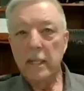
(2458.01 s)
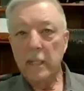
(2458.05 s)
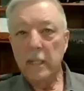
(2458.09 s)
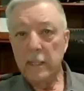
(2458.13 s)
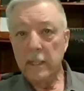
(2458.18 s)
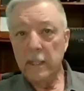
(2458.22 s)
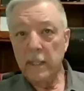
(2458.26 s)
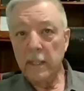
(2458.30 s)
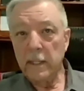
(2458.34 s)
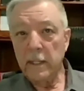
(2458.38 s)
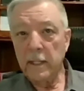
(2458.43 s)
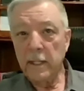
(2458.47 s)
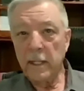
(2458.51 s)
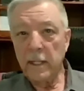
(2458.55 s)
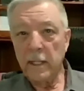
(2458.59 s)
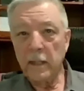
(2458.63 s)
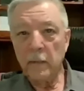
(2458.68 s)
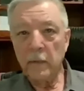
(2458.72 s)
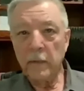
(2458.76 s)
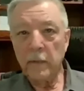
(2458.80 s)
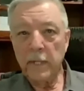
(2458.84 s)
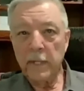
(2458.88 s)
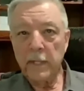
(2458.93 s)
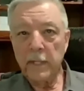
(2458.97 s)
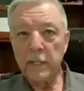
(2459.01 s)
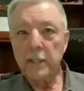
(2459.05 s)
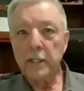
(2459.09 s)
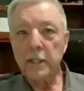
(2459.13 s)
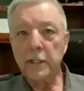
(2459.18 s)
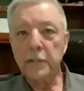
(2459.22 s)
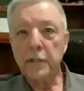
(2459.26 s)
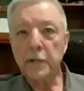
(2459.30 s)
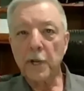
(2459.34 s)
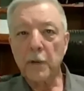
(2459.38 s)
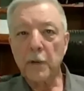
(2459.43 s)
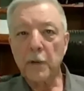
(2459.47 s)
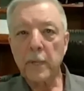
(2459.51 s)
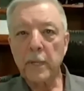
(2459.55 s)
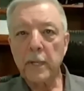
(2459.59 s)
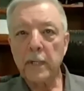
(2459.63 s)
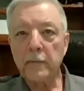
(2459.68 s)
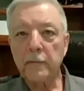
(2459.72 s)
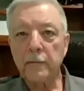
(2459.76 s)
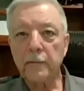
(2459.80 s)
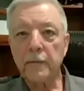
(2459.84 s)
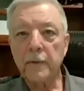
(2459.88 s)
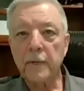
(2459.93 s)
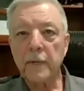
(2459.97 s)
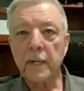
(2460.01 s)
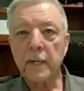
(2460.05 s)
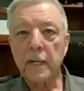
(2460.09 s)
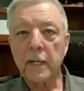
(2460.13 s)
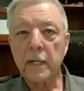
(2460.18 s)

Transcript: And then we need to determine if